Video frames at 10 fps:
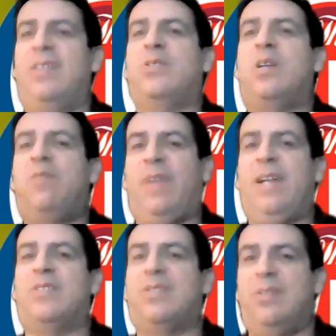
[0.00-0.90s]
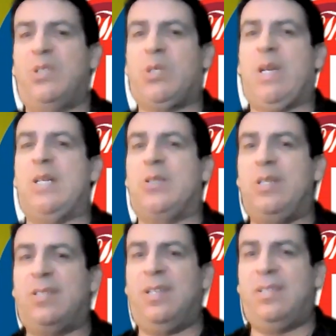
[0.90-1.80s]
These are advanced
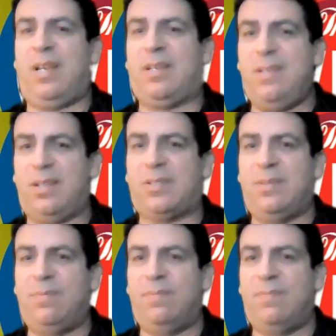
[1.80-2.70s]
strategies and techniques.